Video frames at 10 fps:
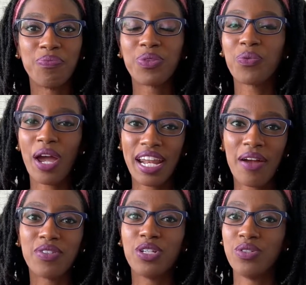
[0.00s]
right
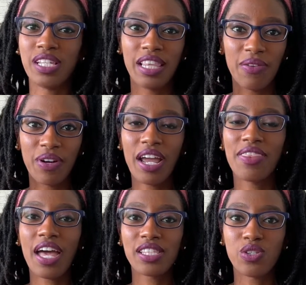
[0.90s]
after you deliver,
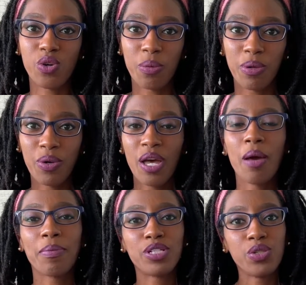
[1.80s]
and that's normal.
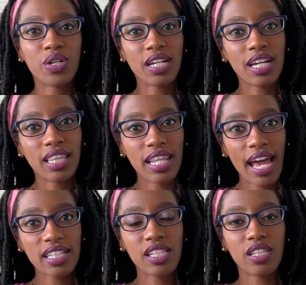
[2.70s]
But you can
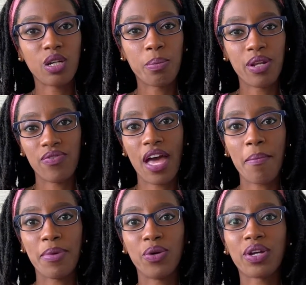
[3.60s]
collect a little bit of
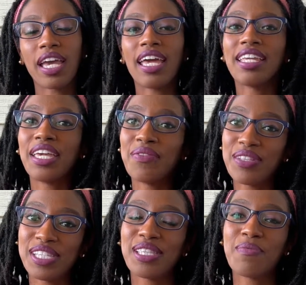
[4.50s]
that milk and give it
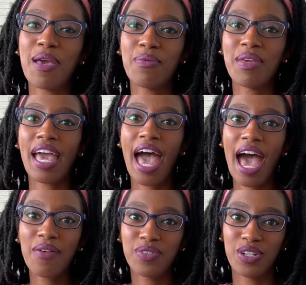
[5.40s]
to the baby
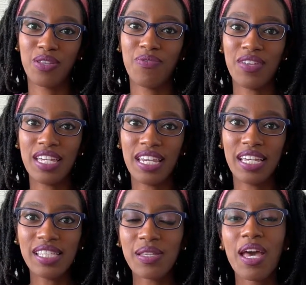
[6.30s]
after the
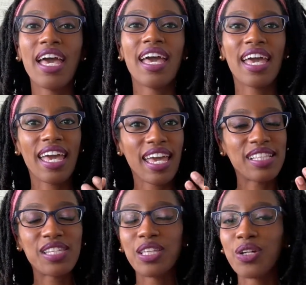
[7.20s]
feedings.
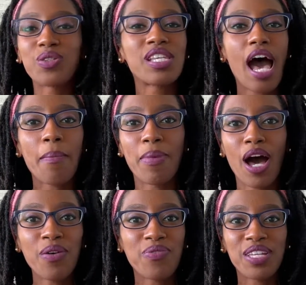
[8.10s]
It's a little top
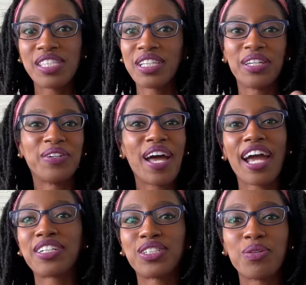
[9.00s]
off. It's a little
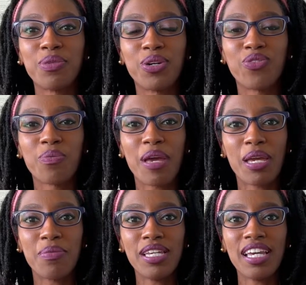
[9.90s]
extra milk for
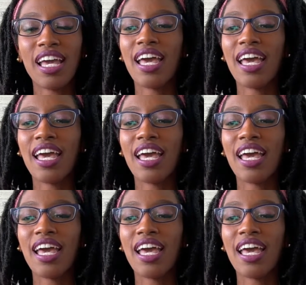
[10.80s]
baby,